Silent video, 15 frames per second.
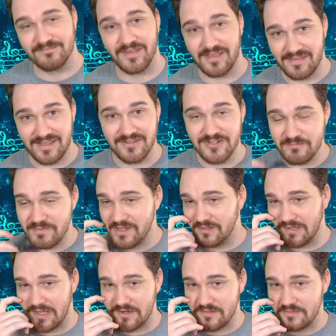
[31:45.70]
That could be a
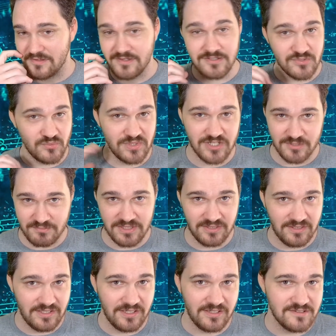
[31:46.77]
lot of things, and we could be
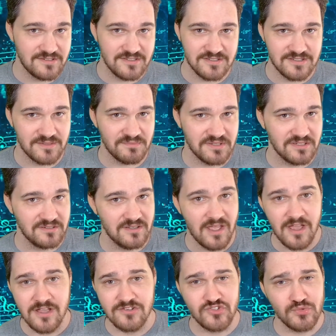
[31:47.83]
leaning into something
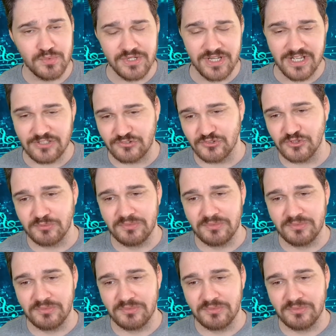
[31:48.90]
supernatural,